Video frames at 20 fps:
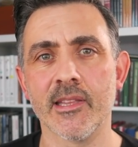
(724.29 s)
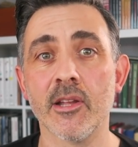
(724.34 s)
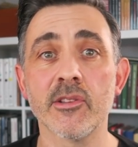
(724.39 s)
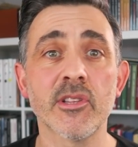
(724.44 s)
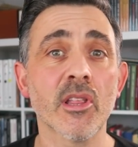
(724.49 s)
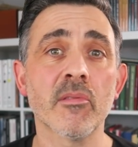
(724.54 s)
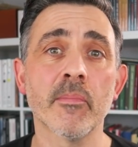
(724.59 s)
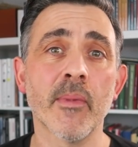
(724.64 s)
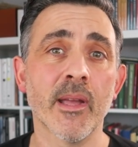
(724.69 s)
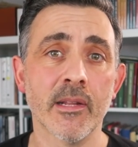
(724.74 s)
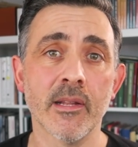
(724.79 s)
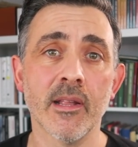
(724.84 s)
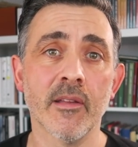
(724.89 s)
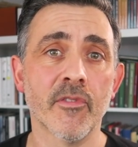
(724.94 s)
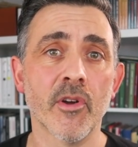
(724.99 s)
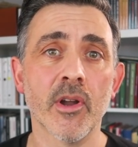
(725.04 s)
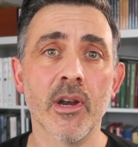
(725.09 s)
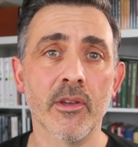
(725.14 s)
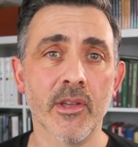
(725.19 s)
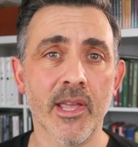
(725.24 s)
Now, it doesn't mean
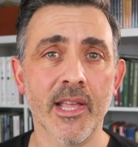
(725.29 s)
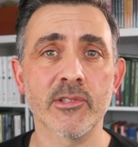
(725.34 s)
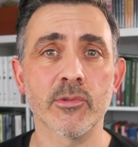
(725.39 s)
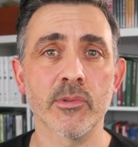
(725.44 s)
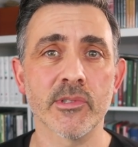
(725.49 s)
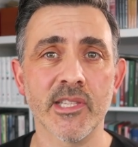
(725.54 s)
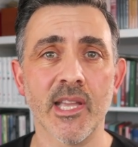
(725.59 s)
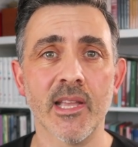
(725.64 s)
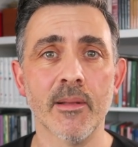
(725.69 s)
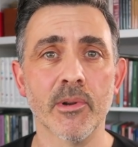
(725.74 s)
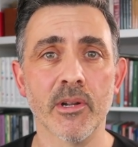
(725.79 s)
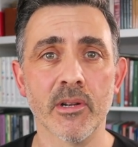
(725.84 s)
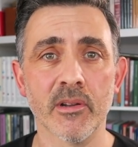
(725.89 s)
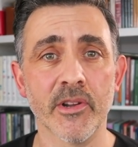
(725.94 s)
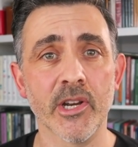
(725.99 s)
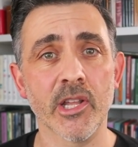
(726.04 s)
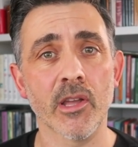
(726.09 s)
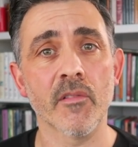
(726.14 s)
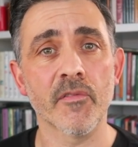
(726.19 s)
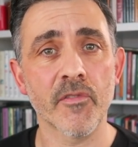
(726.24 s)
if I don't get to a table and
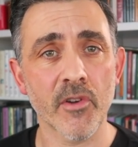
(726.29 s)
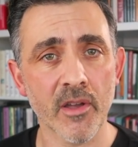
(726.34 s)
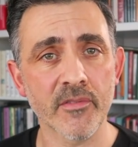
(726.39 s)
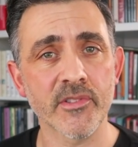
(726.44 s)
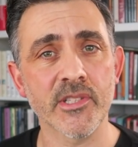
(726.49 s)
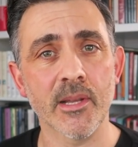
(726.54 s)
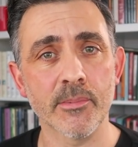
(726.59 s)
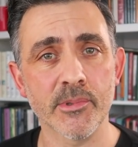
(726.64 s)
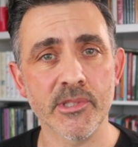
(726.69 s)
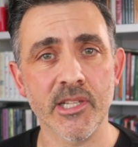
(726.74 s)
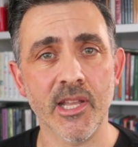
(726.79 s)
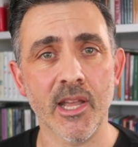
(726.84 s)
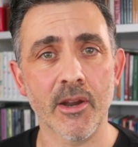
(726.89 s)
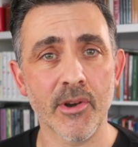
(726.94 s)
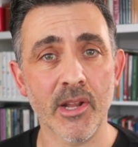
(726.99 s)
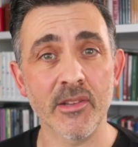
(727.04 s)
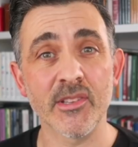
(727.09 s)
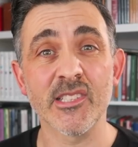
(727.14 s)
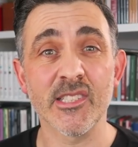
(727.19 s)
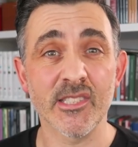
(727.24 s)
I've only got 5 tables to get
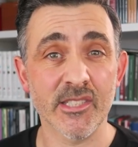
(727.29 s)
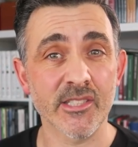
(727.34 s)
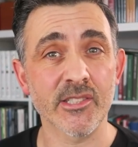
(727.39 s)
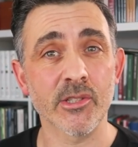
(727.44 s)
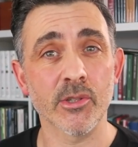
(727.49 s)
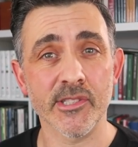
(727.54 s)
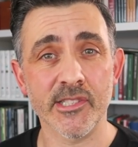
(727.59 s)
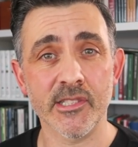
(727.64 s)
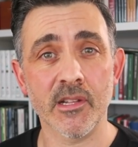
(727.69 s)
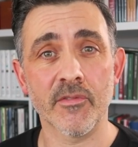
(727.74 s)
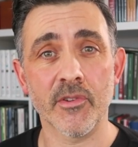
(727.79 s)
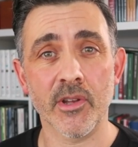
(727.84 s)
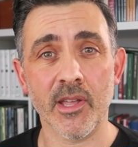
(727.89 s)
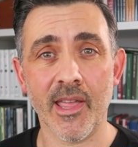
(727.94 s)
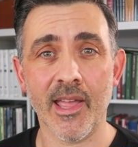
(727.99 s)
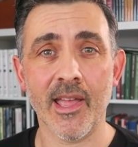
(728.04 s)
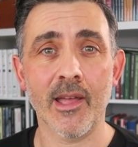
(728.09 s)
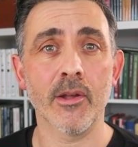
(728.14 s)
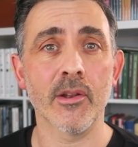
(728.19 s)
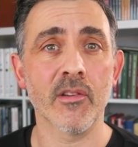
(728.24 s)
around, this is the sort of stuff I'll
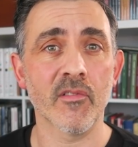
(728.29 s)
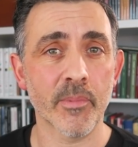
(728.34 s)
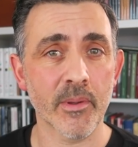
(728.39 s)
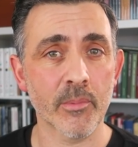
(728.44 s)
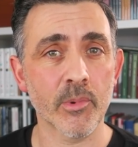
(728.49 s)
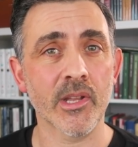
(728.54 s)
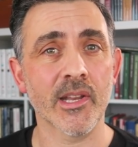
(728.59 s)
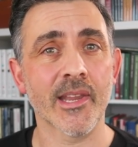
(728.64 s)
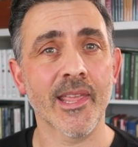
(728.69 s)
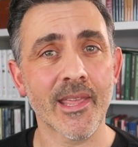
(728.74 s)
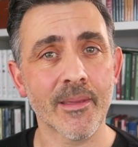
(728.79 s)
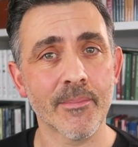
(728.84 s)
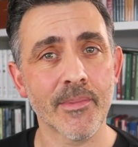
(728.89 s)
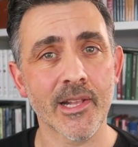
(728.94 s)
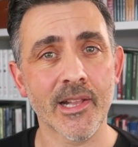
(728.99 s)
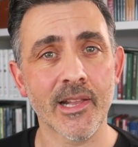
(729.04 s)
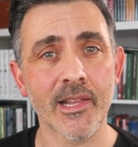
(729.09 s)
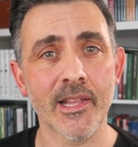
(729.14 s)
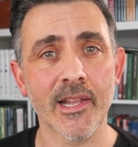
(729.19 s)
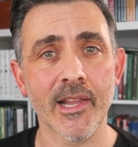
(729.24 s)
get out and if people can hear
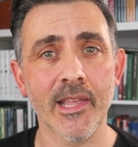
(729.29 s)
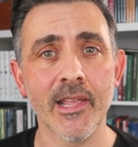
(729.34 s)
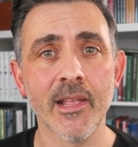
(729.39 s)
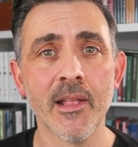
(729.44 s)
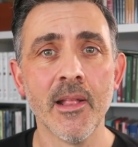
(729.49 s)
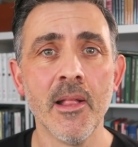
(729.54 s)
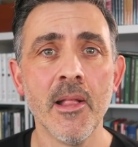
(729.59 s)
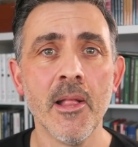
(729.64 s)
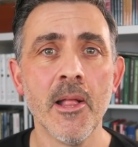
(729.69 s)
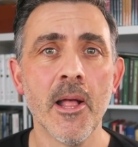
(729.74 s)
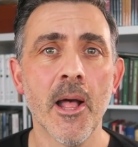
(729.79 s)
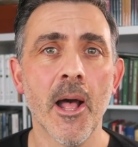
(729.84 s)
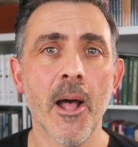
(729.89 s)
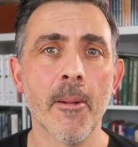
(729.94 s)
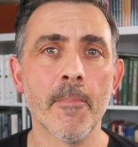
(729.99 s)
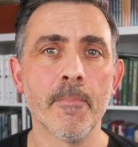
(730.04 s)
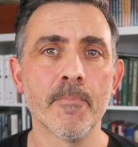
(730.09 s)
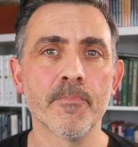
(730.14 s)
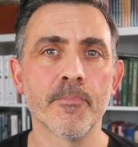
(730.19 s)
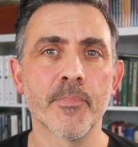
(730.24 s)
me clearly.
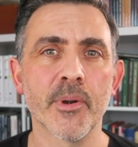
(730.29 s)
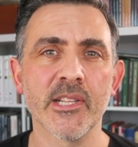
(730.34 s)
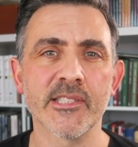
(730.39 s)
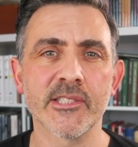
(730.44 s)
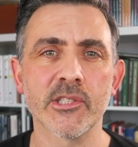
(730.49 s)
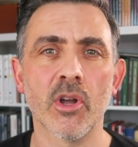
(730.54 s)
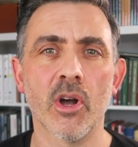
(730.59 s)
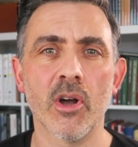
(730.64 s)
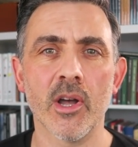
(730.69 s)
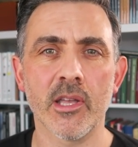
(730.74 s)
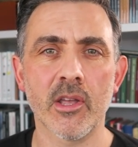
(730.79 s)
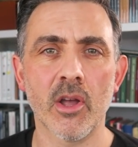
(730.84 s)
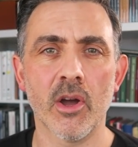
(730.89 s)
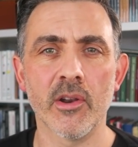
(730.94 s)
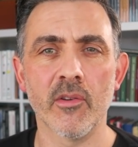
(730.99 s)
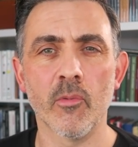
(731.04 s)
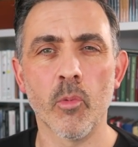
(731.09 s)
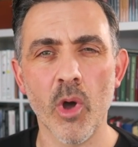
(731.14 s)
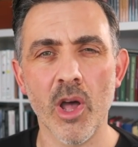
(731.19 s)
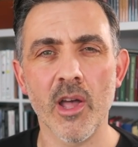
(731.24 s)
But it's not a
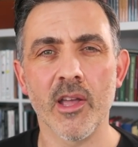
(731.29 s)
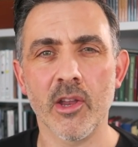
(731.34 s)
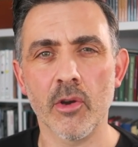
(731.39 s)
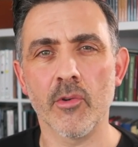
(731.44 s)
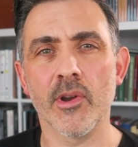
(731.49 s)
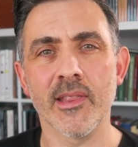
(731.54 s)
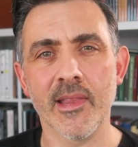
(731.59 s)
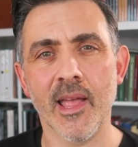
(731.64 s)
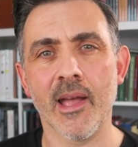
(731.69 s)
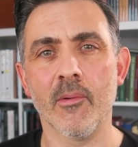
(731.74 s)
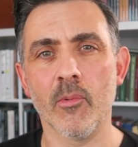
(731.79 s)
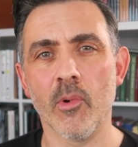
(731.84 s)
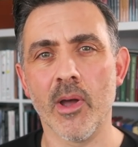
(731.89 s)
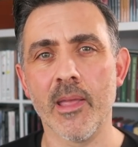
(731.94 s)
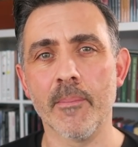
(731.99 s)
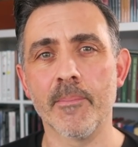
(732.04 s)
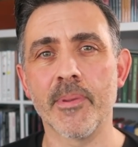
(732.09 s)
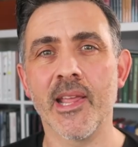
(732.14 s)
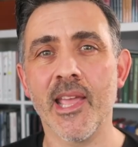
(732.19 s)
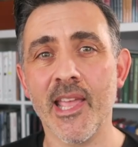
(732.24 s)
kind of worker in that
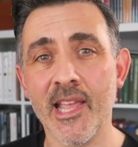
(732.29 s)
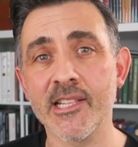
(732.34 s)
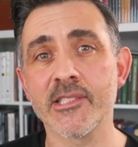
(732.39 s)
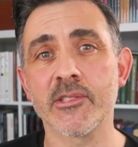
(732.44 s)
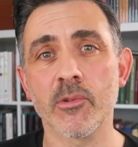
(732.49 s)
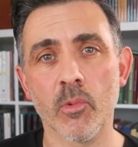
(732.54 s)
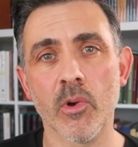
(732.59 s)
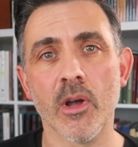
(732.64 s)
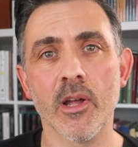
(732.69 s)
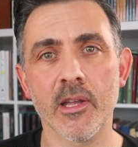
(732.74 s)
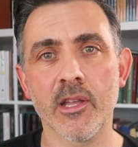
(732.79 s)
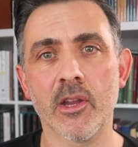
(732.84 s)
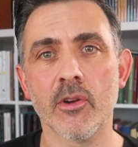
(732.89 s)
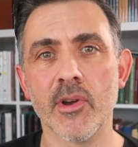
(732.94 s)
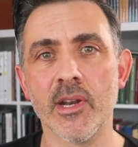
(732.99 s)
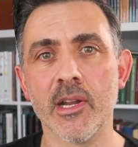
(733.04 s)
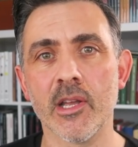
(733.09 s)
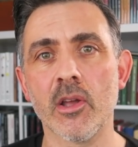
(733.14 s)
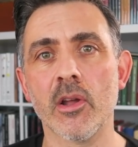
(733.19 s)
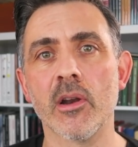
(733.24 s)
way, but it is a
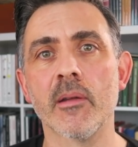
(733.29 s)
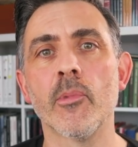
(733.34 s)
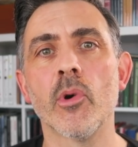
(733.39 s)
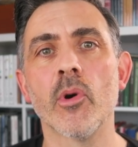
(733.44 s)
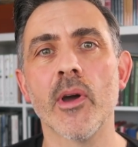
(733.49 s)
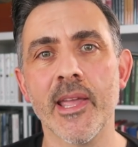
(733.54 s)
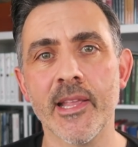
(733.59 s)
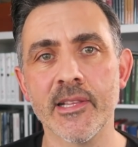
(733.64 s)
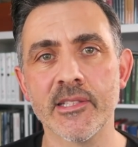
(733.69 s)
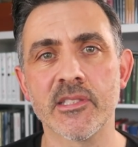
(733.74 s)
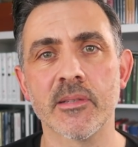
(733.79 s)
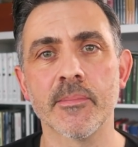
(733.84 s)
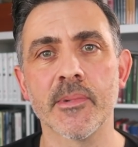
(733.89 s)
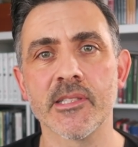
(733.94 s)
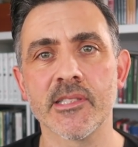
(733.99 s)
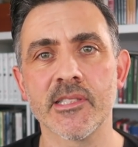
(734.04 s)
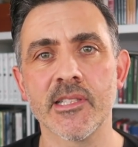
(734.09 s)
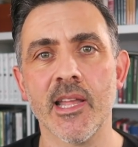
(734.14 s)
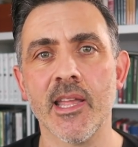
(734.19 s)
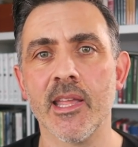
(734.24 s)
worker in a kind of more
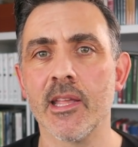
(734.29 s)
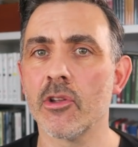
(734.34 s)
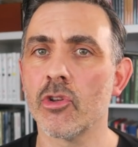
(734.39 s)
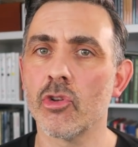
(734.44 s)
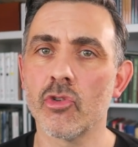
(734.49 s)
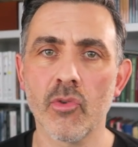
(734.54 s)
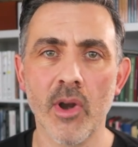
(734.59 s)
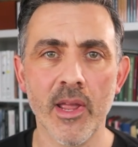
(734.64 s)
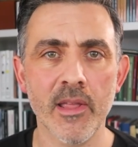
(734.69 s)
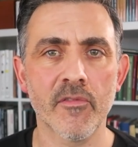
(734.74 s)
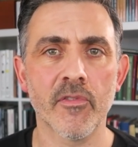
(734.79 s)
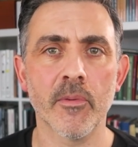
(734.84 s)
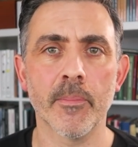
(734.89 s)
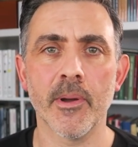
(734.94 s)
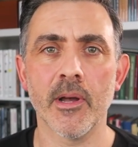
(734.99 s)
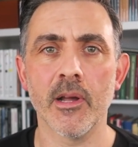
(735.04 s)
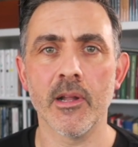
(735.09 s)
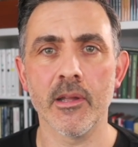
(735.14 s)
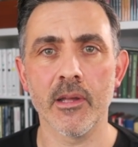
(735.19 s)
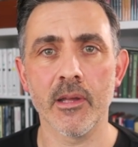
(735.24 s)
intimate setting, great for
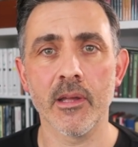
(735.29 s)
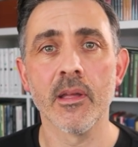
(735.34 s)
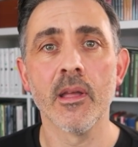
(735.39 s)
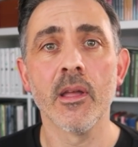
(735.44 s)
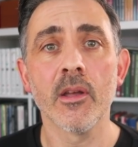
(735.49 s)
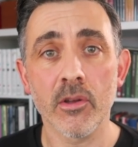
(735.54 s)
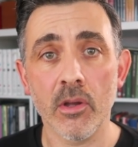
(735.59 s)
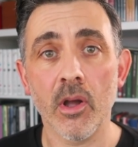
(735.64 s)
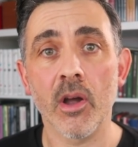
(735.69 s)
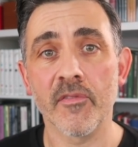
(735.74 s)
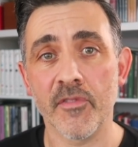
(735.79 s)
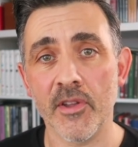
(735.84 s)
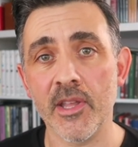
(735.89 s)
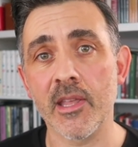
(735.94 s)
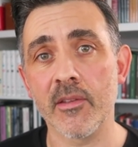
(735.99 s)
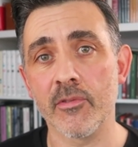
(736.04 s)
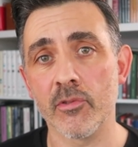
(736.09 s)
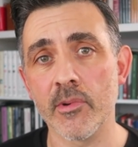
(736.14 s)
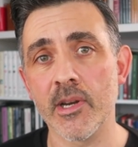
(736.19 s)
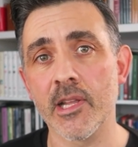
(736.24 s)
parlor, I
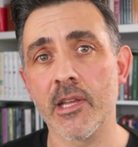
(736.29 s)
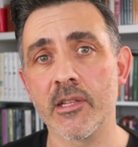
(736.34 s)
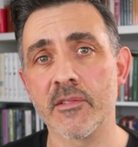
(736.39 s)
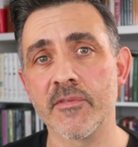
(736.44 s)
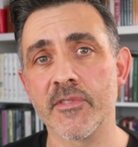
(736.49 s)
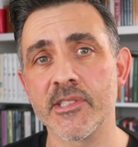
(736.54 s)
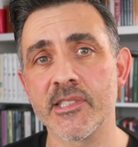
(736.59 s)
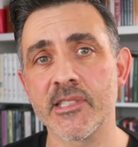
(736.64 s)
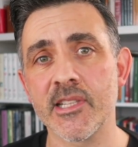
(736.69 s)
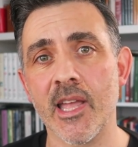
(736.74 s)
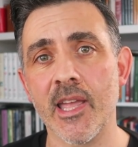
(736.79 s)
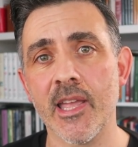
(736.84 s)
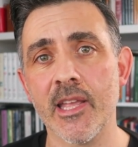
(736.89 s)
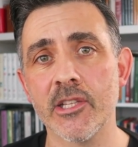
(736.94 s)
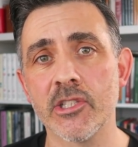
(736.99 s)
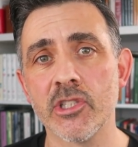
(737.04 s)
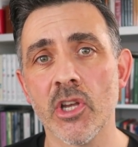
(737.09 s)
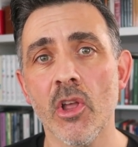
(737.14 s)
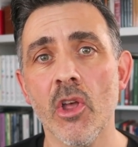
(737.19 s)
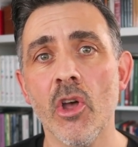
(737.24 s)
think even really good for
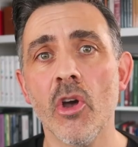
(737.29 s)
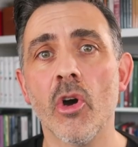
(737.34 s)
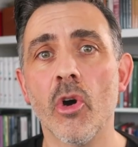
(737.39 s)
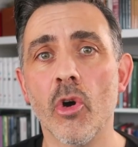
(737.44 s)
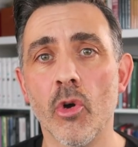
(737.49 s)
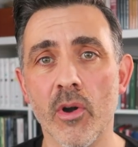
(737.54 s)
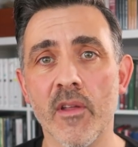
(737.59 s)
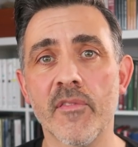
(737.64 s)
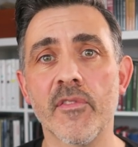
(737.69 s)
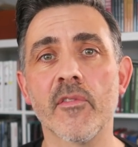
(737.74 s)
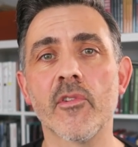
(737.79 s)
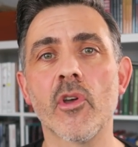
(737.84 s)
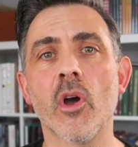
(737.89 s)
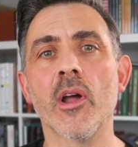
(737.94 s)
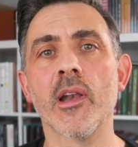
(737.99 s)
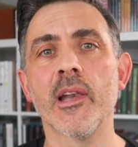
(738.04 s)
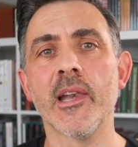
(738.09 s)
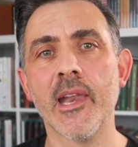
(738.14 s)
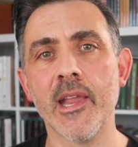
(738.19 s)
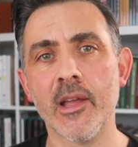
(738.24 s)
stage, or if you've
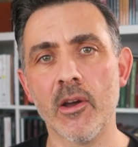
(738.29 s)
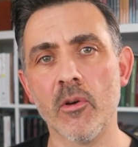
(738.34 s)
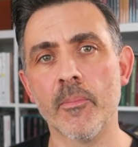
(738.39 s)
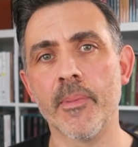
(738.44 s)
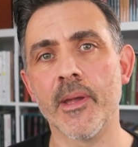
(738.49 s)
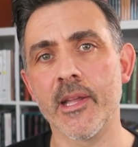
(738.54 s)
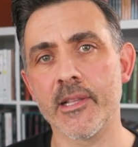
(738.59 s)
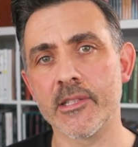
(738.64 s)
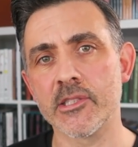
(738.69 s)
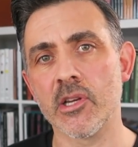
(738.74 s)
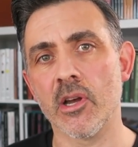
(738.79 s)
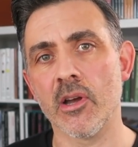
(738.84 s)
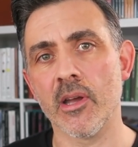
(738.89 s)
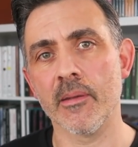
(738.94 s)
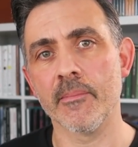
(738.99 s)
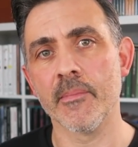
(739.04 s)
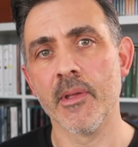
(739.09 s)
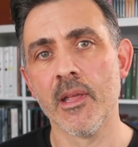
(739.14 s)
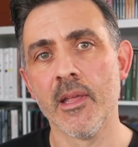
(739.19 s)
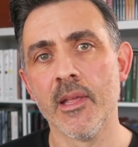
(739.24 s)
got a little bit of
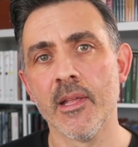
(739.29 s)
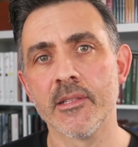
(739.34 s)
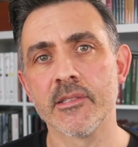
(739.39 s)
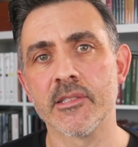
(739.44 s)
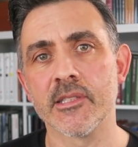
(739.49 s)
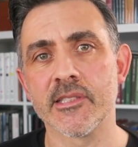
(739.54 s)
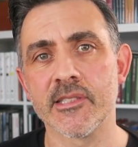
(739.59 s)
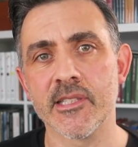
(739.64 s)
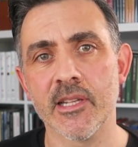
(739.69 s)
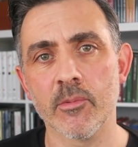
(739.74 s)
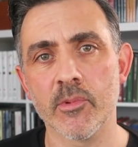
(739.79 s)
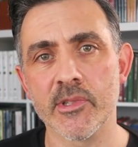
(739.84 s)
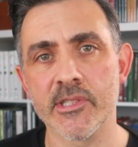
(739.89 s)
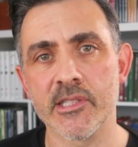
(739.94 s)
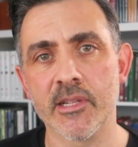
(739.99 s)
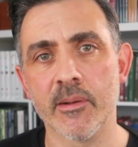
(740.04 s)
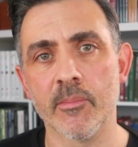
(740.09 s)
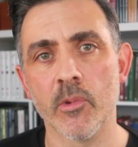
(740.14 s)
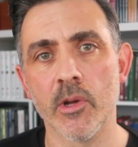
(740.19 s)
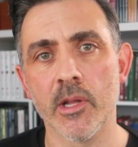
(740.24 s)
time to sit with
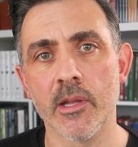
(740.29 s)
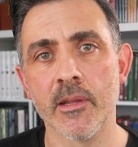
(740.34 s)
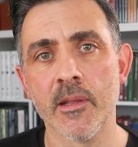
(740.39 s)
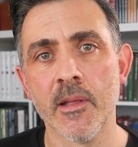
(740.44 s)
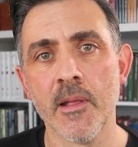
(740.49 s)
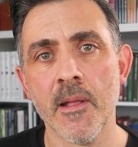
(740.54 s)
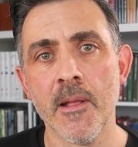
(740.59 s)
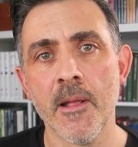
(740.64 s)
someone.